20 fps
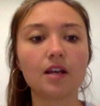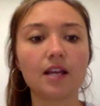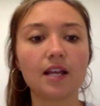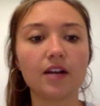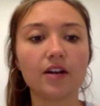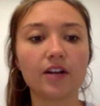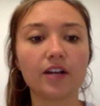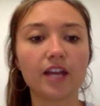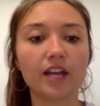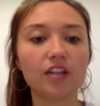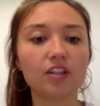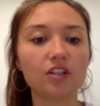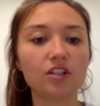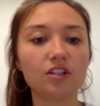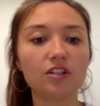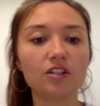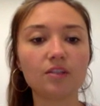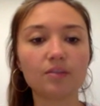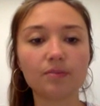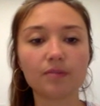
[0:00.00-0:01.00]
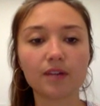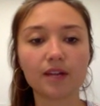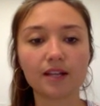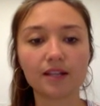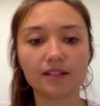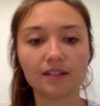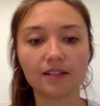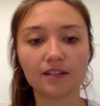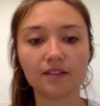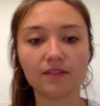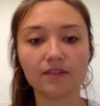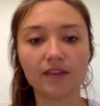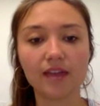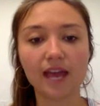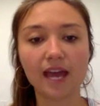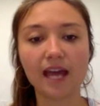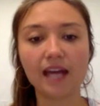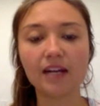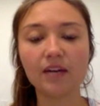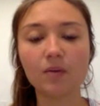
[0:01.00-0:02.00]
Irrigation is the process of
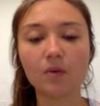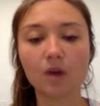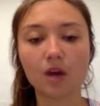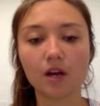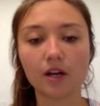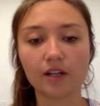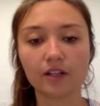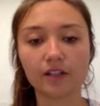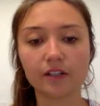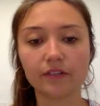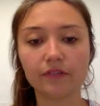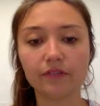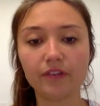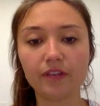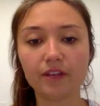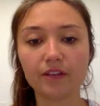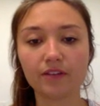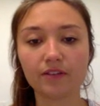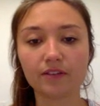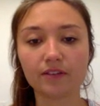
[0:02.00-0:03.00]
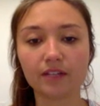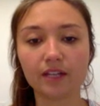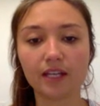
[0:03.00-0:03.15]
adding water to fields.